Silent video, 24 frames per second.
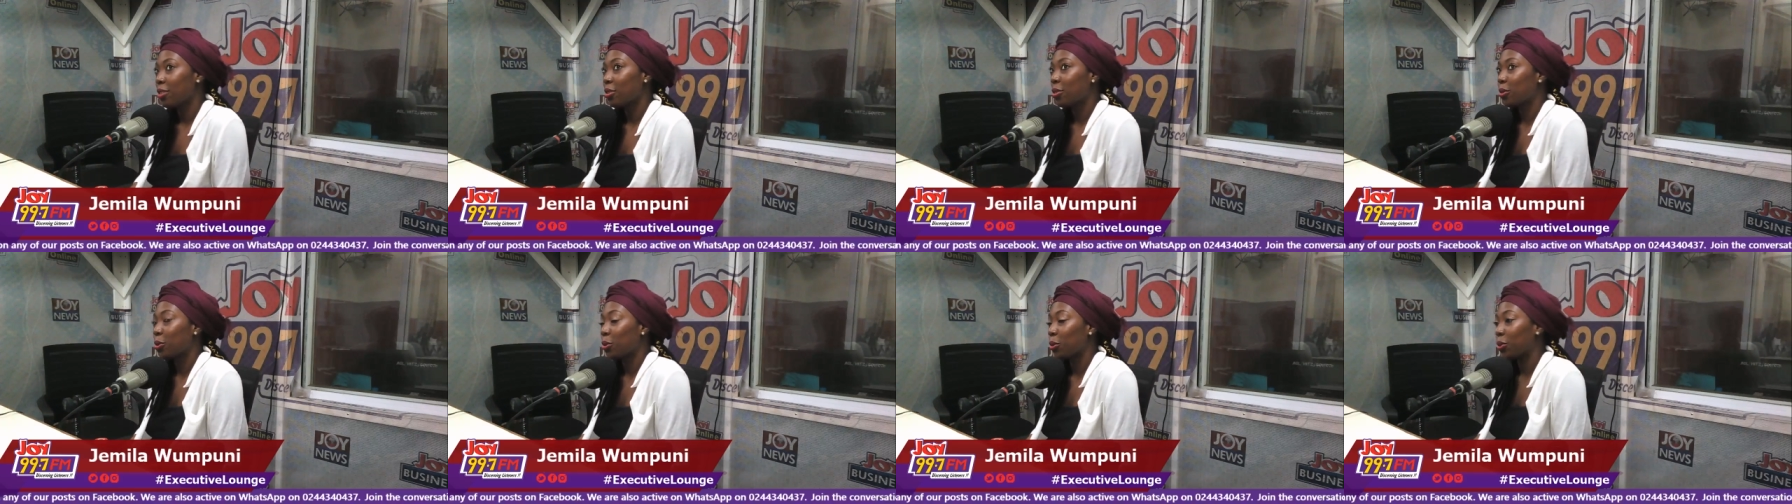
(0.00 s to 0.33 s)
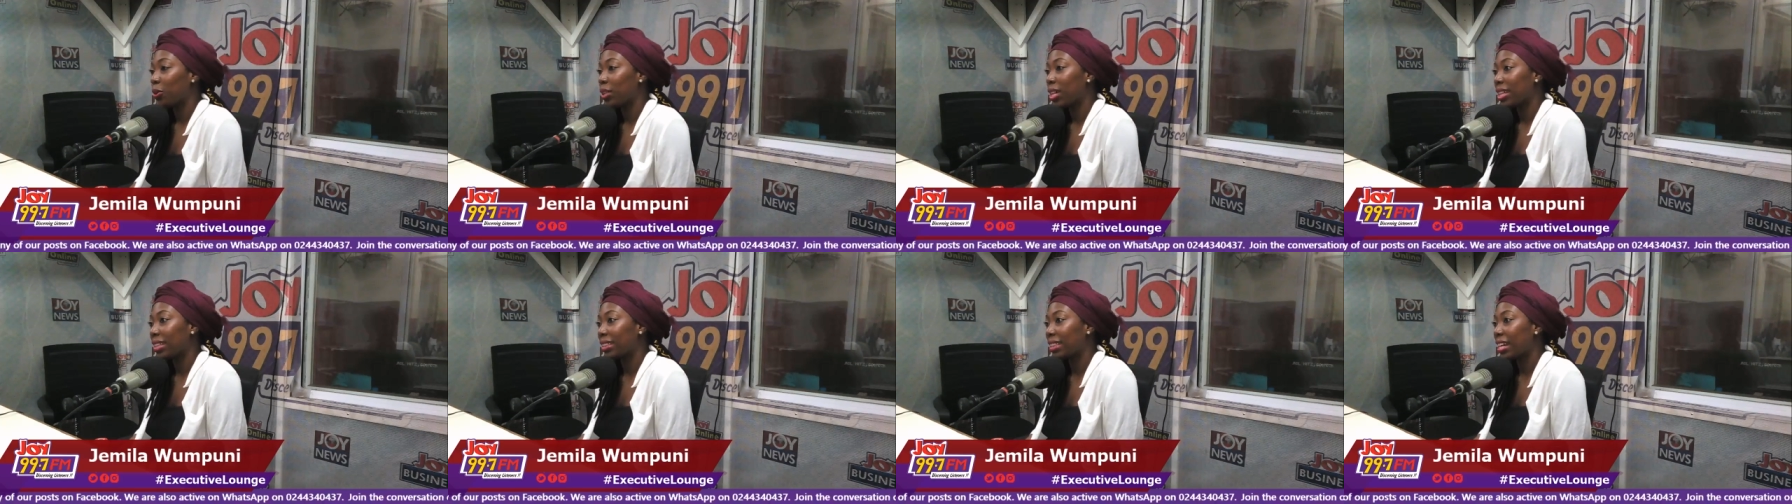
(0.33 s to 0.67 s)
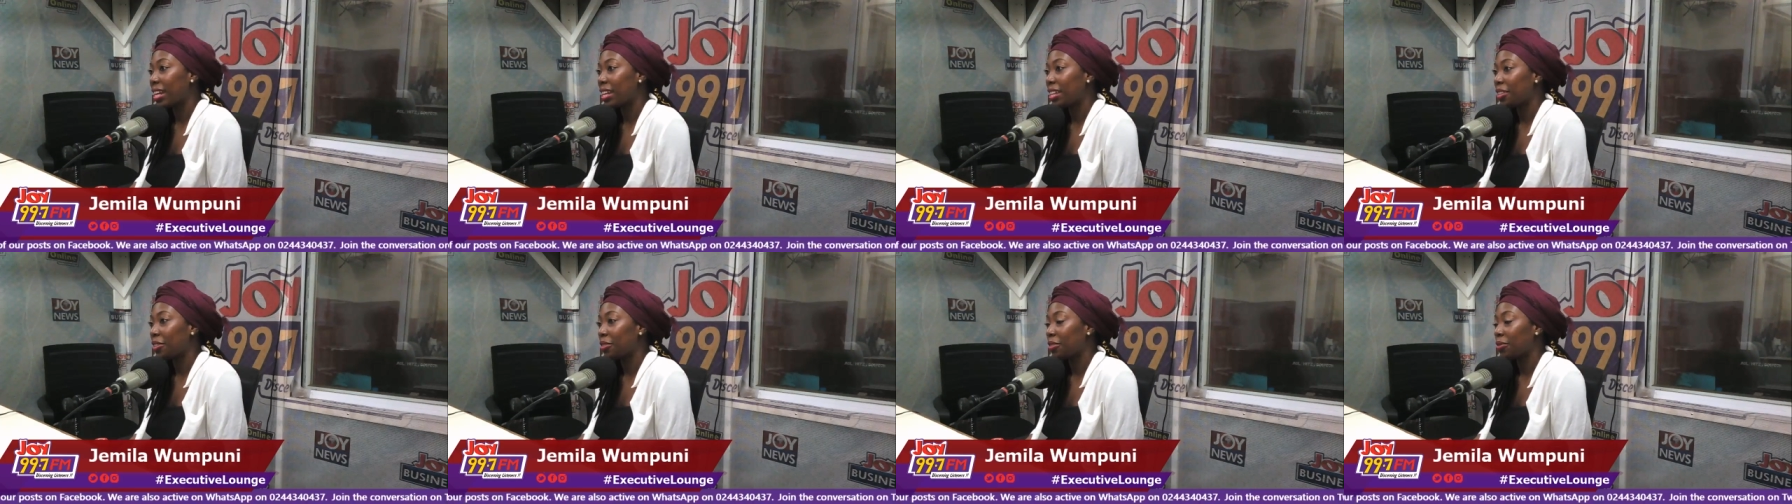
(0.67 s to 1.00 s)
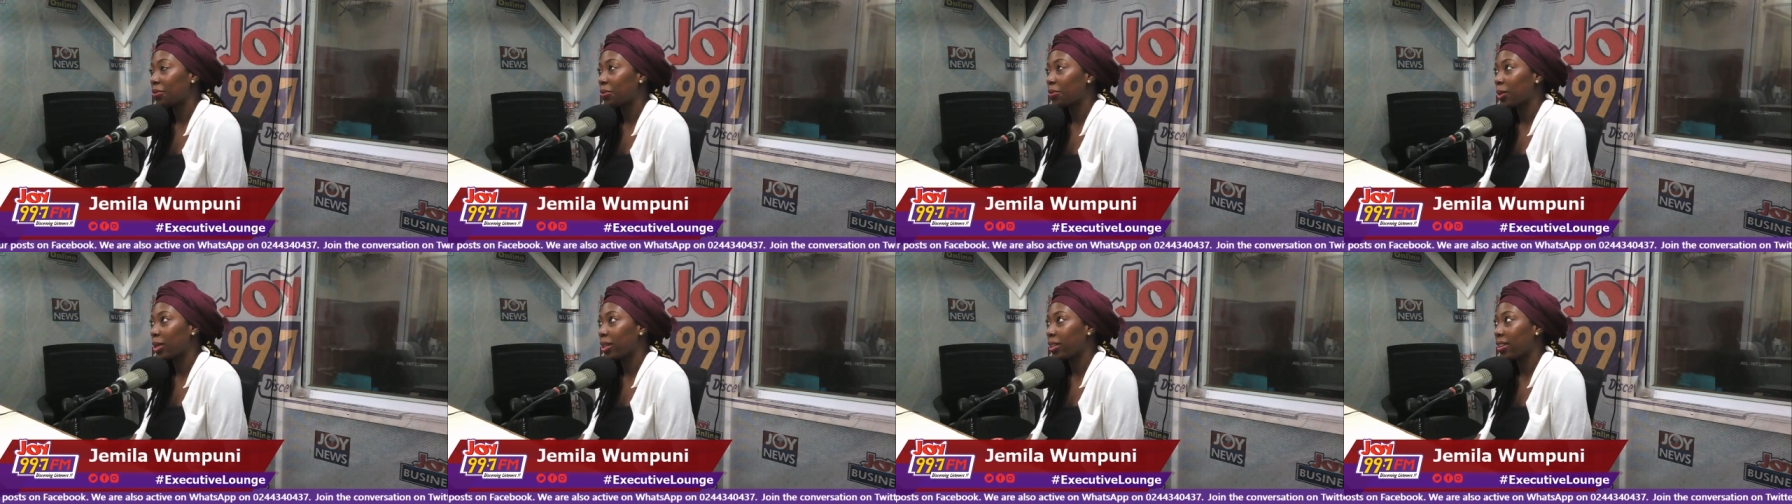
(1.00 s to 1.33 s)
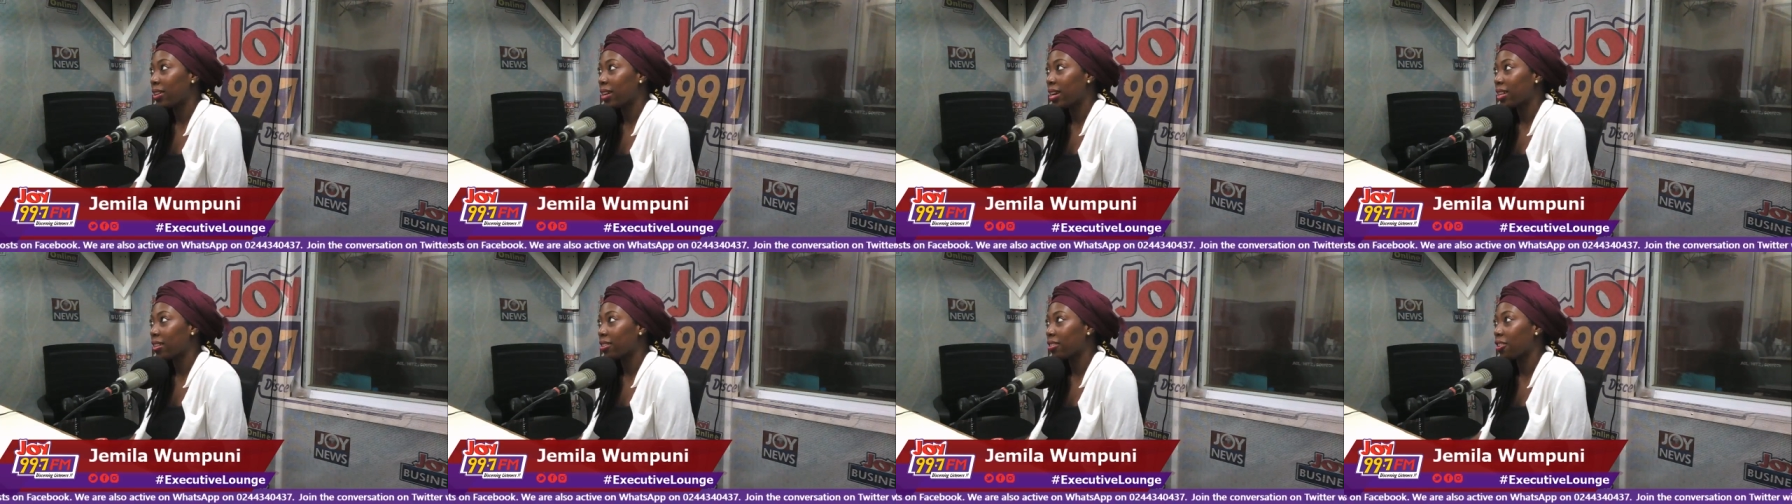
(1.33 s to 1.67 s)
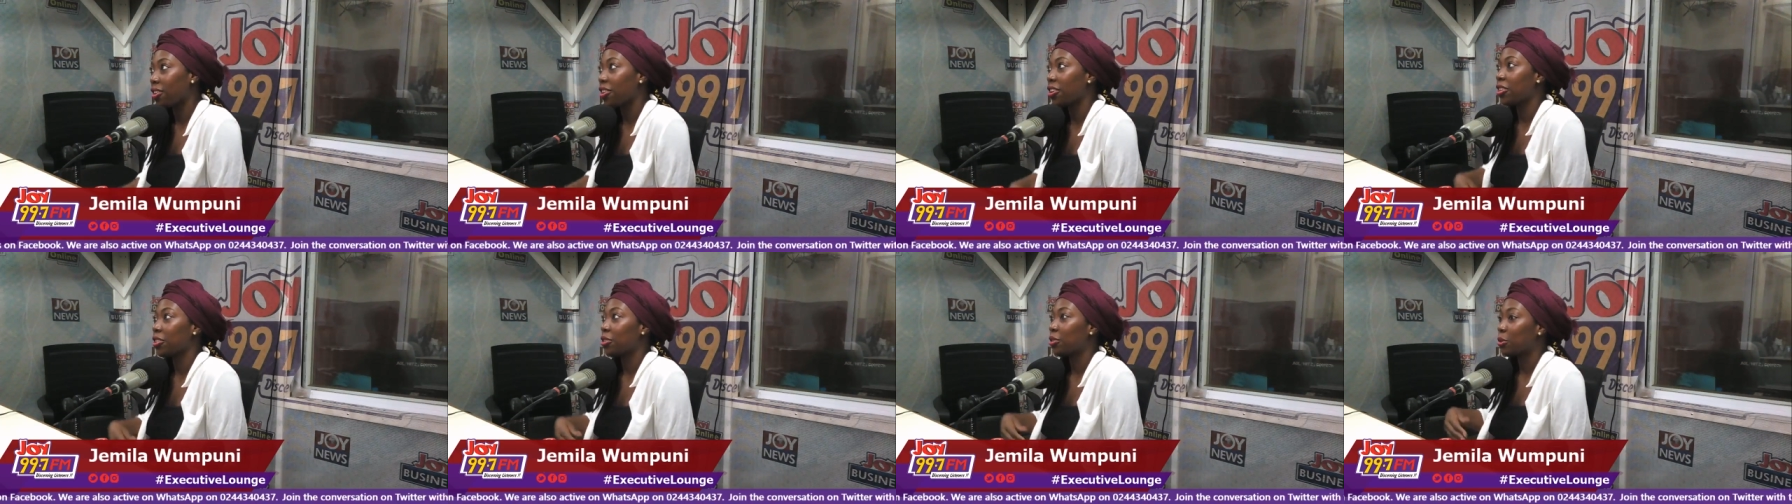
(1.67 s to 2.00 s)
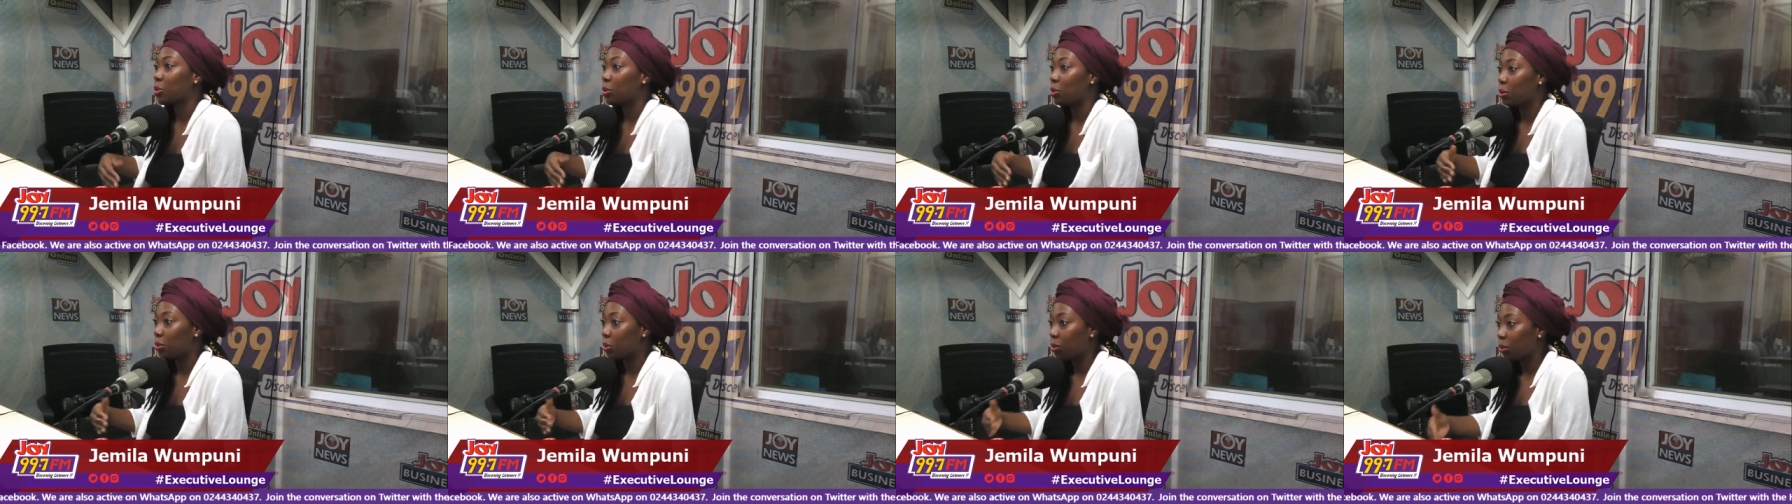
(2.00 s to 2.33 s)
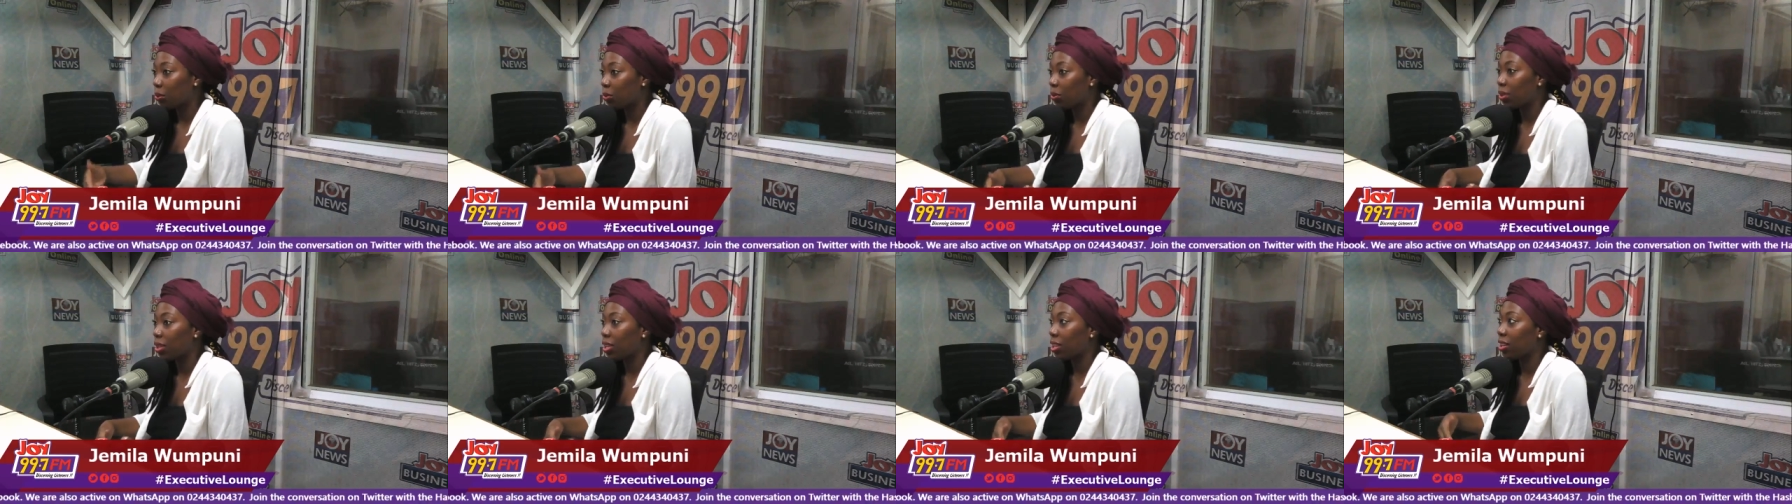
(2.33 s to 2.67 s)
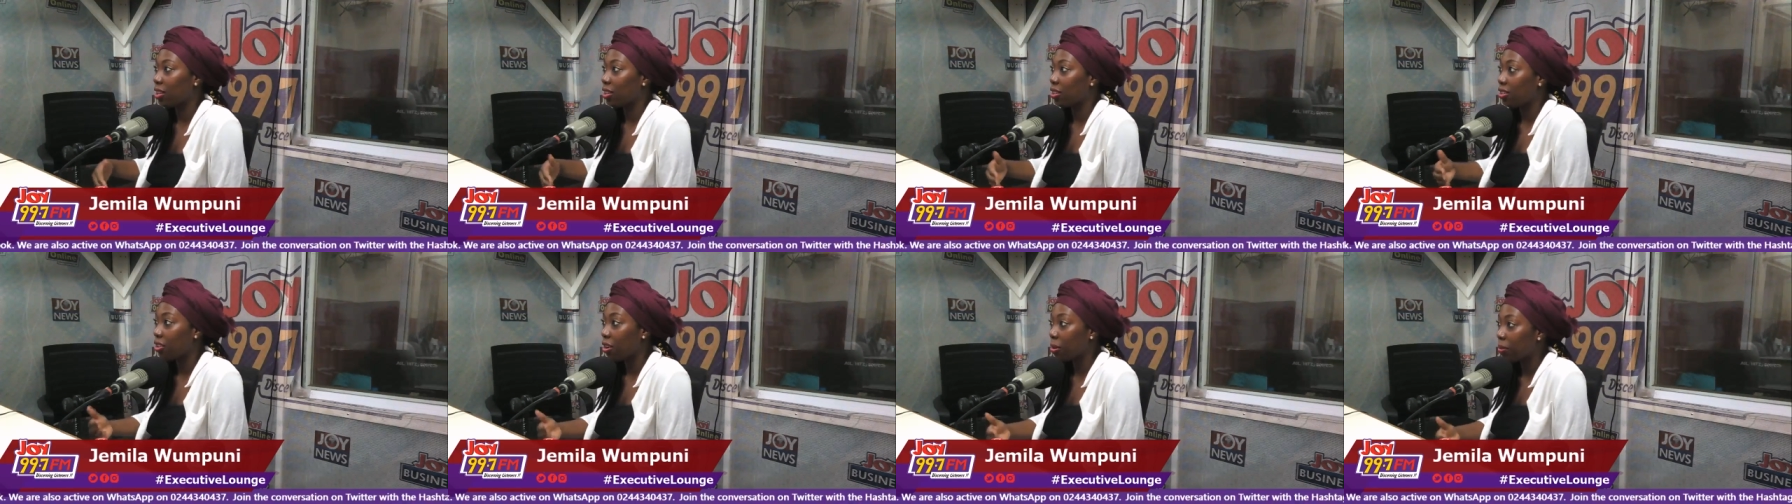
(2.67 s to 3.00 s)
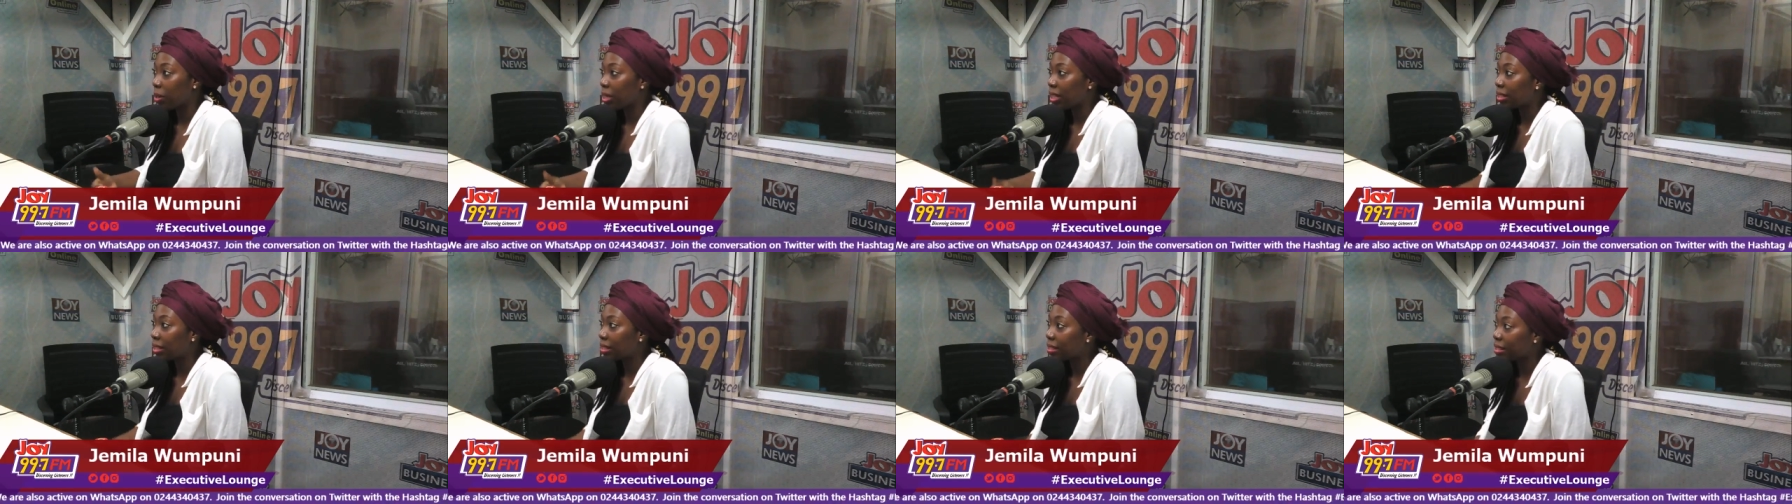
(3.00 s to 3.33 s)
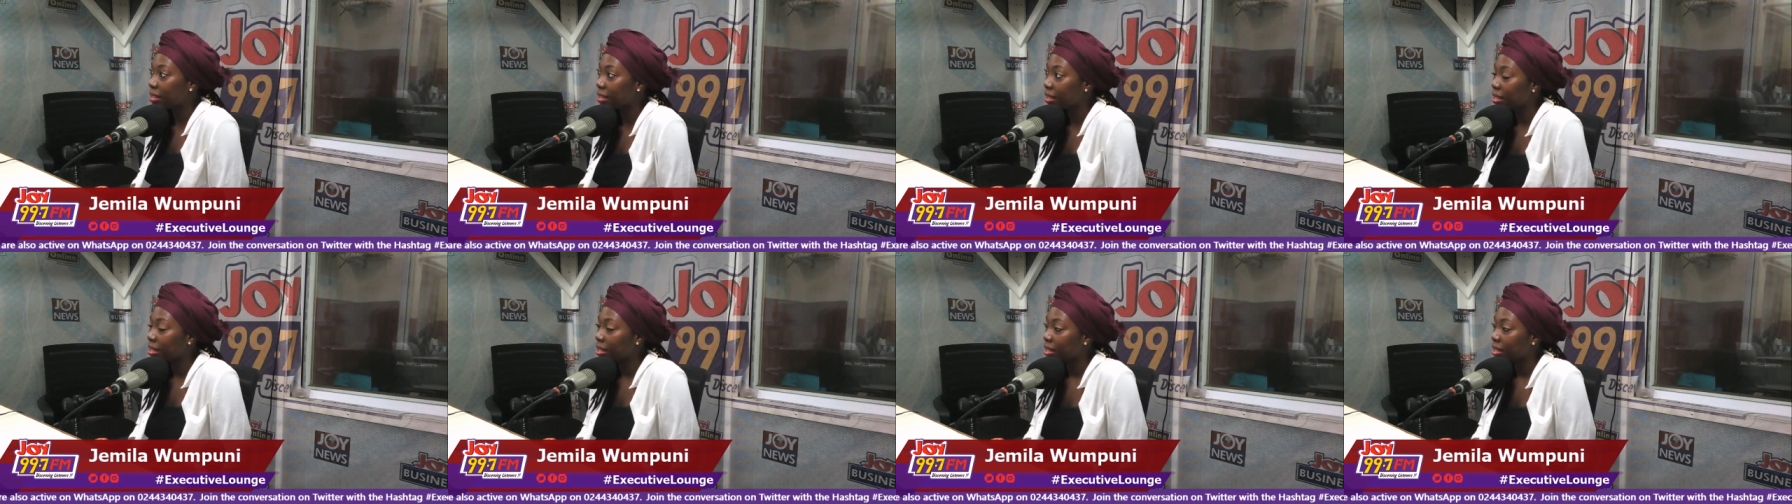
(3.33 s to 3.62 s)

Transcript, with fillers: So that's kind of where I got into economics.